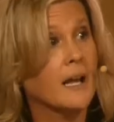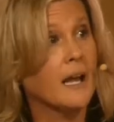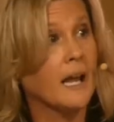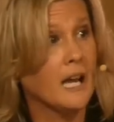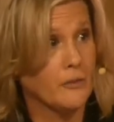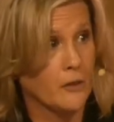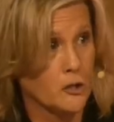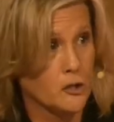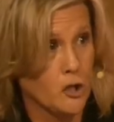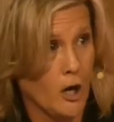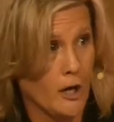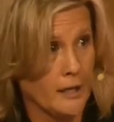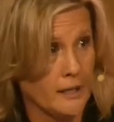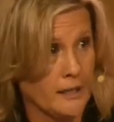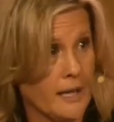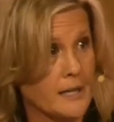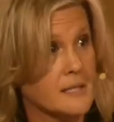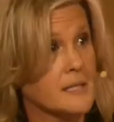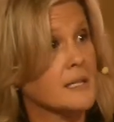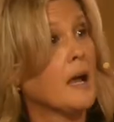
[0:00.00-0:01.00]
in the
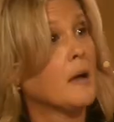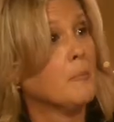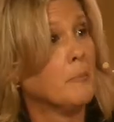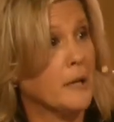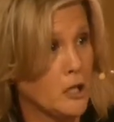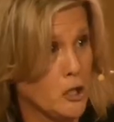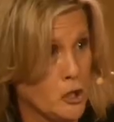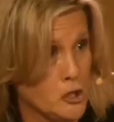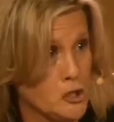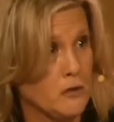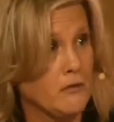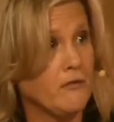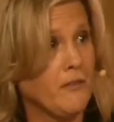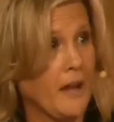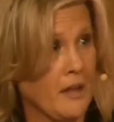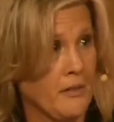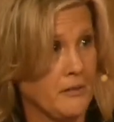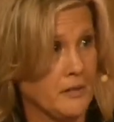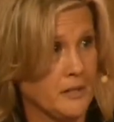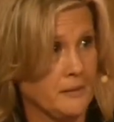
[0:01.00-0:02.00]
darkness because you
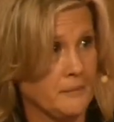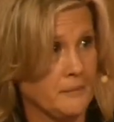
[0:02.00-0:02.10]
faithed.